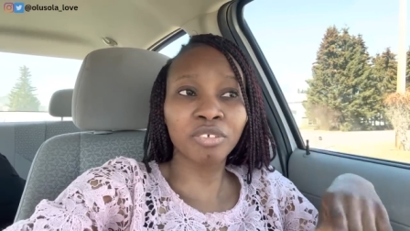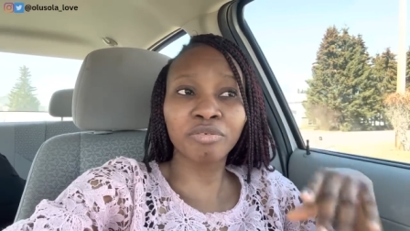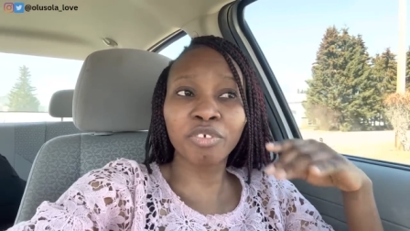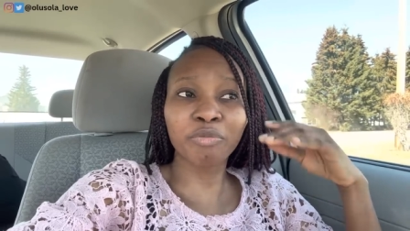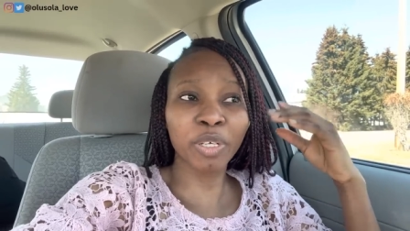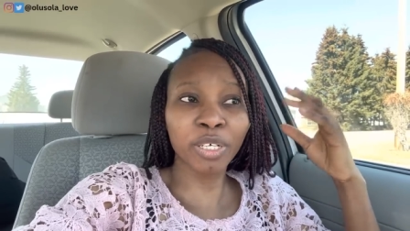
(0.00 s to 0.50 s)
If
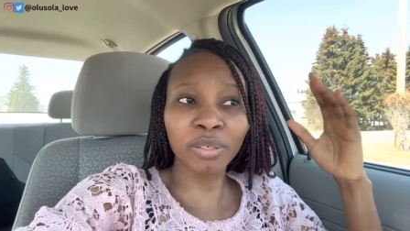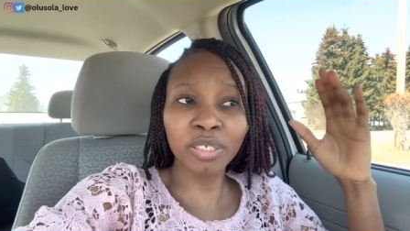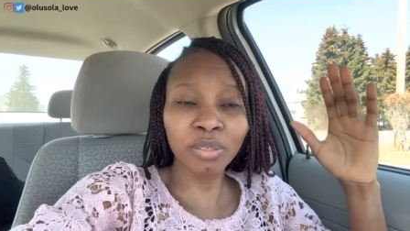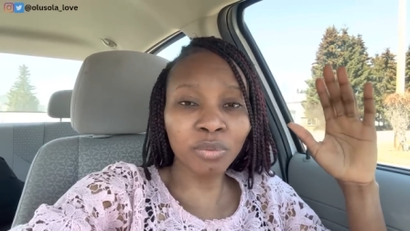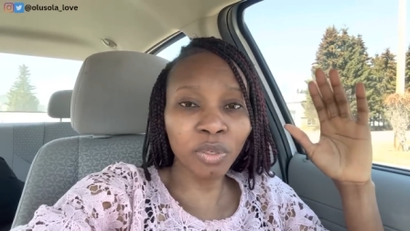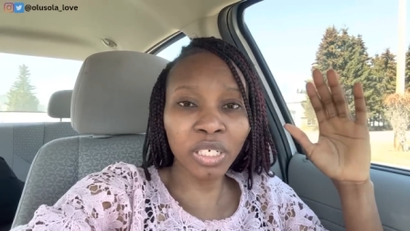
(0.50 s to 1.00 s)
you've been
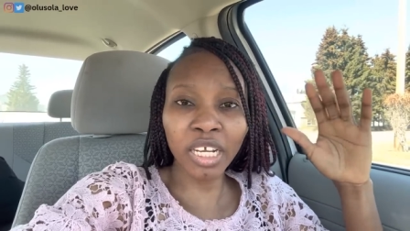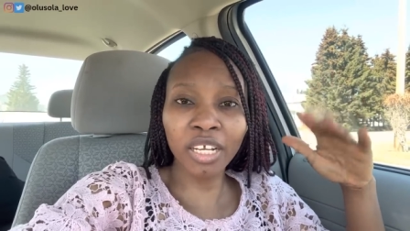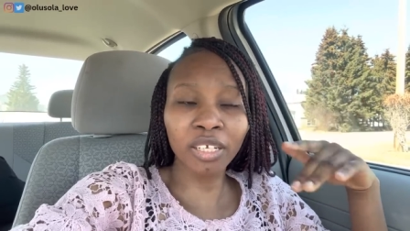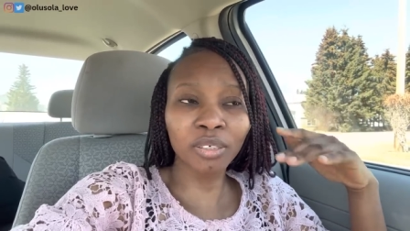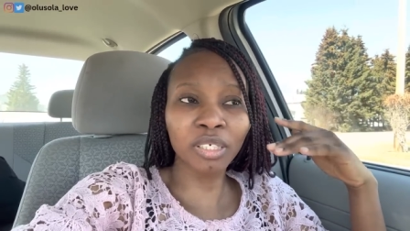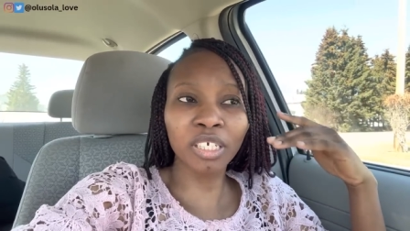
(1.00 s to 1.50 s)
using one and
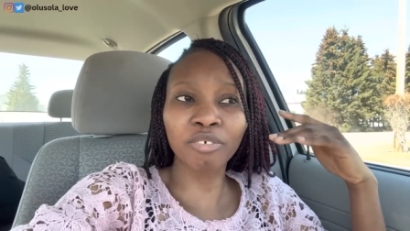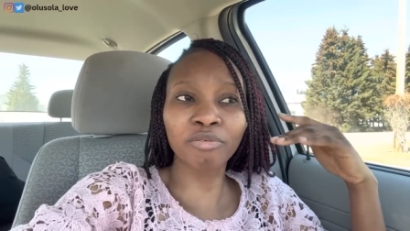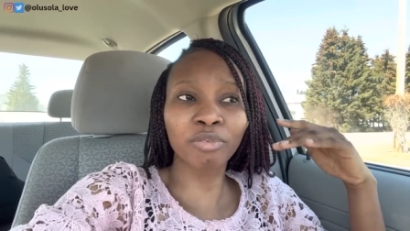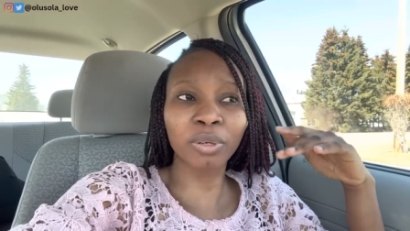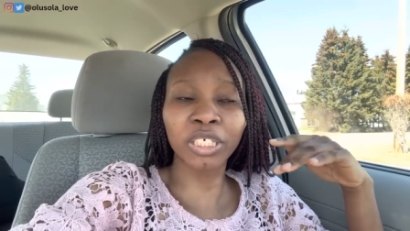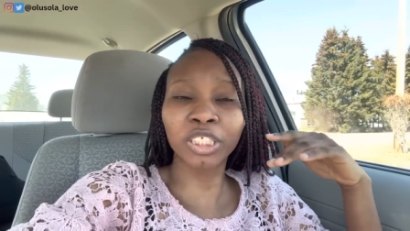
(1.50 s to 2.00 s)
you're looking
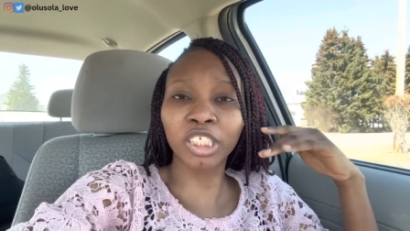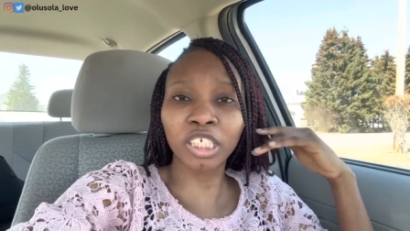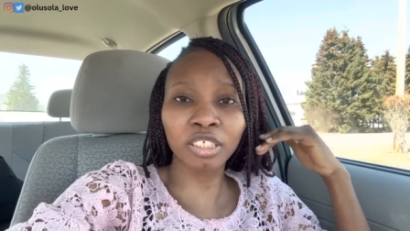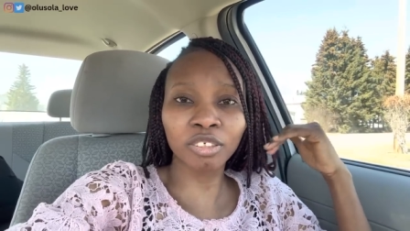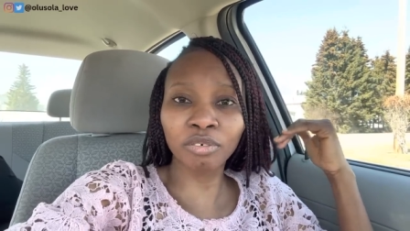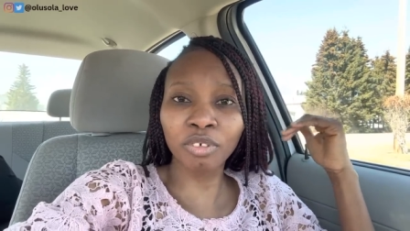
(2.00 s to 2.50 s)
for a
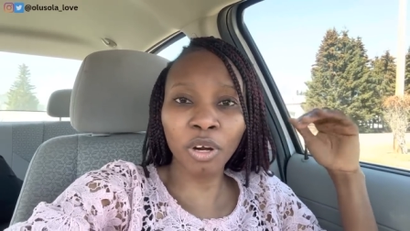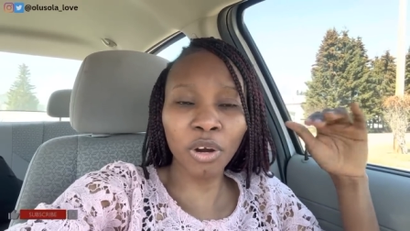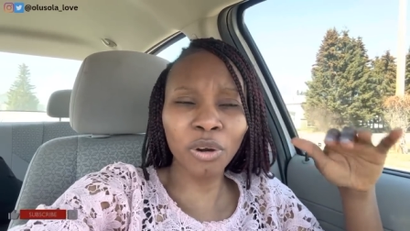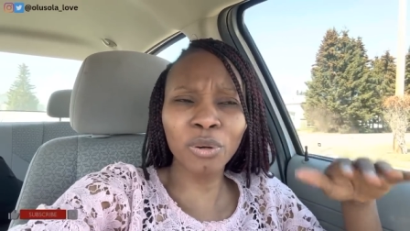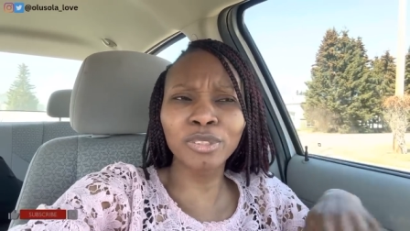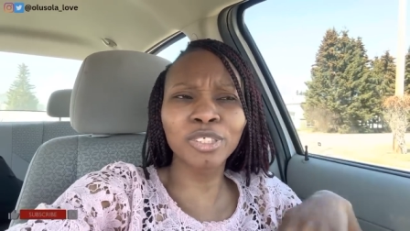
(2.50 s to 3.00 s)
change of
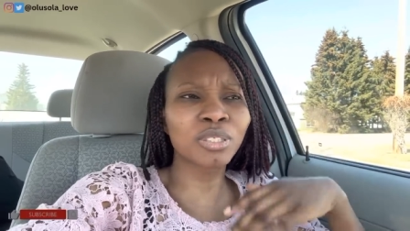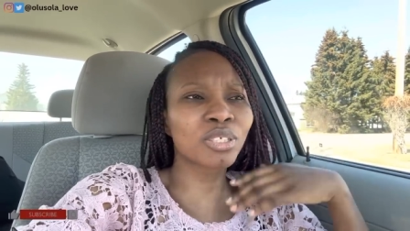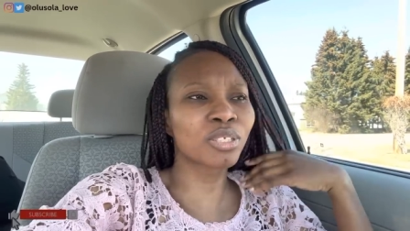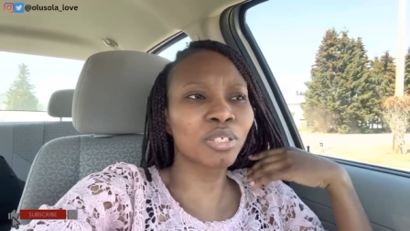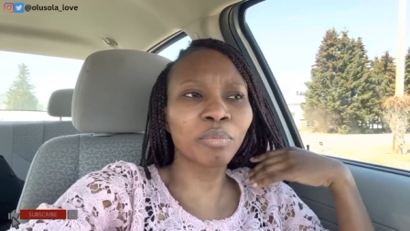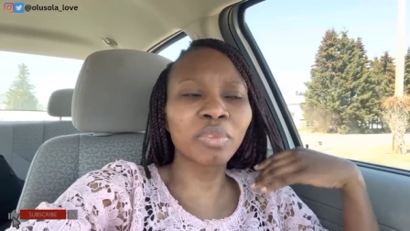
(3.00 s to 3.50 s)
car, or
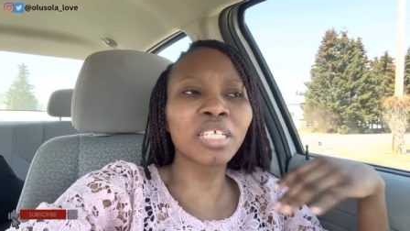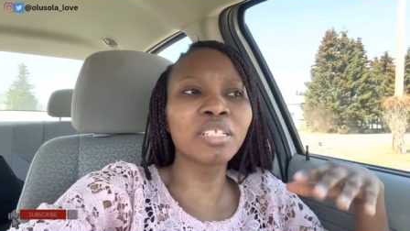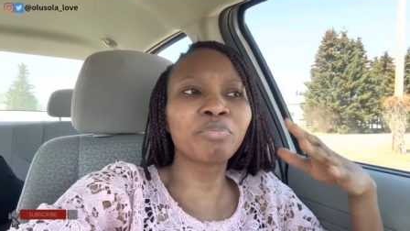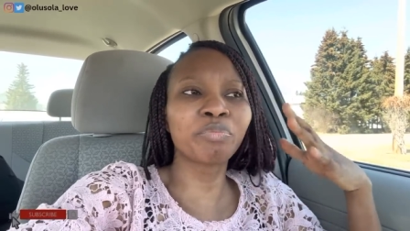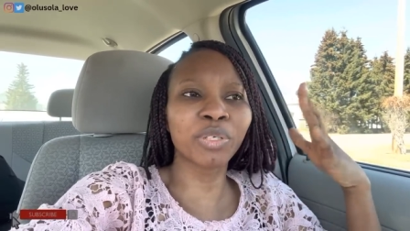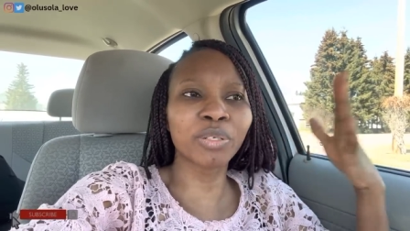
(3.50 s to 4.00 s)
just
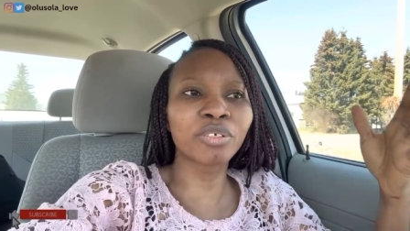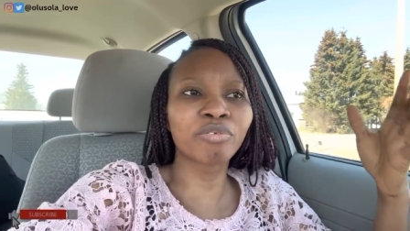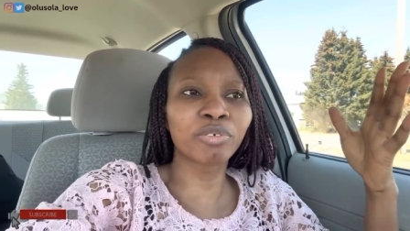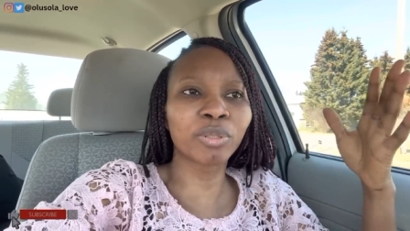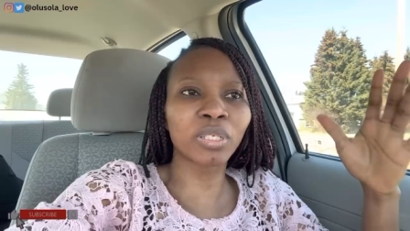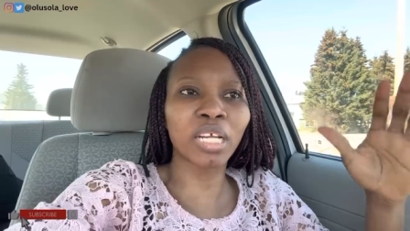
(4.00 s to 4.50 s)
something
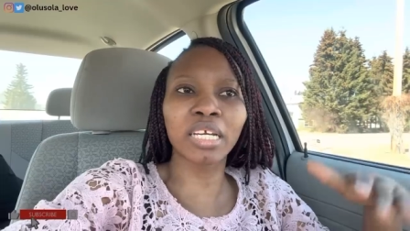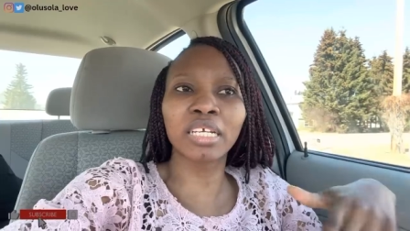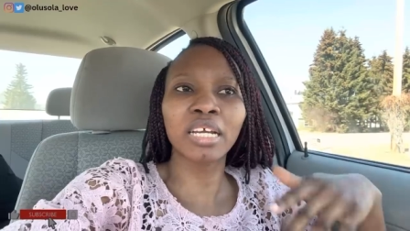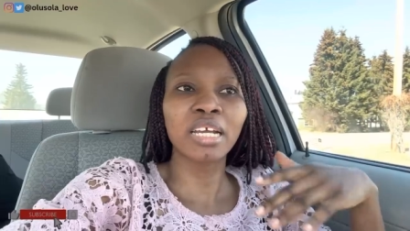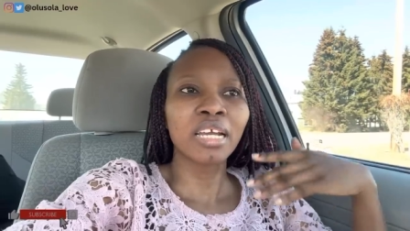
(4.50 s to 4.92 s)
beautiful like